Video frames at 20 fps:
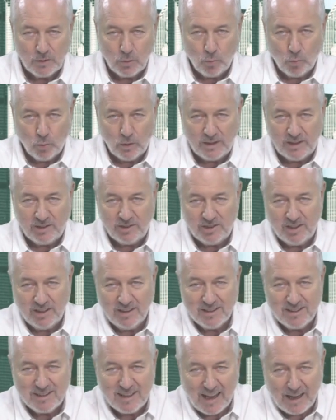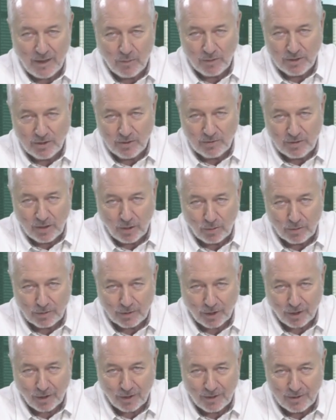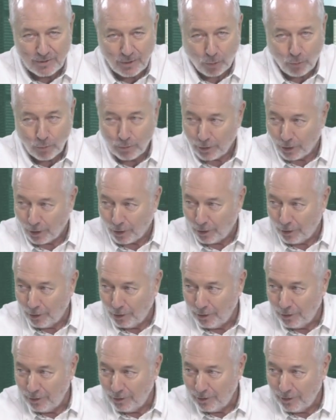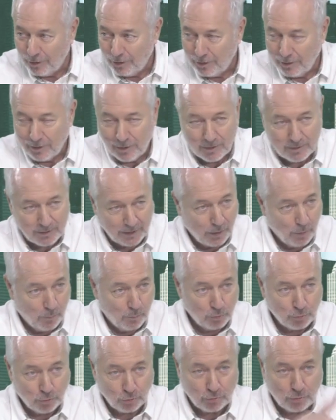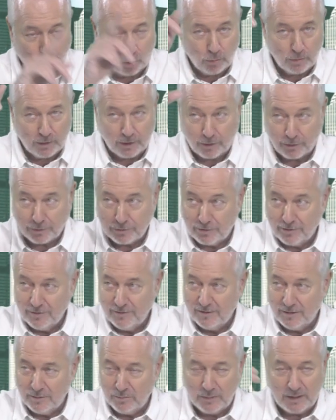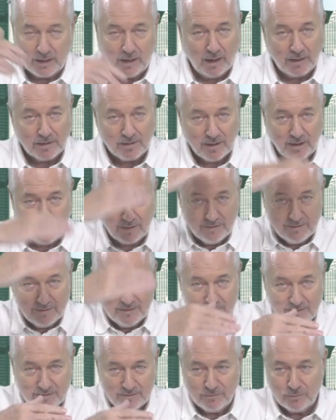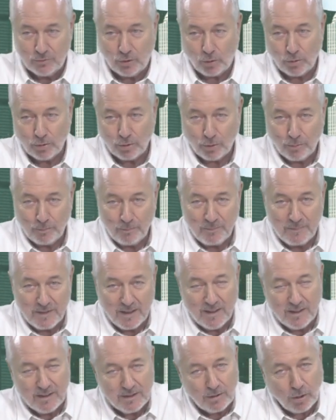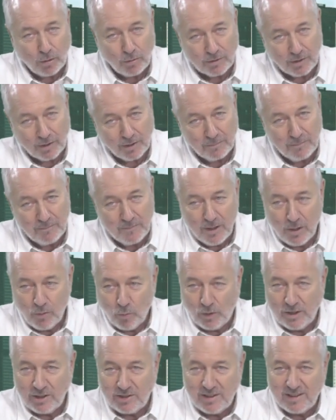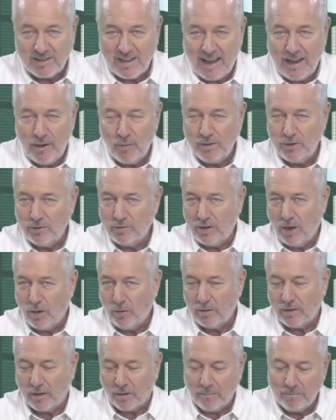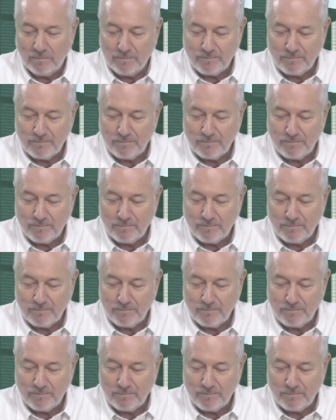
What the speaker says: What did she say when you told her? Told her. Tengo muchos tolders en mi casa. Un toldo. Told her. What did she say when you told her?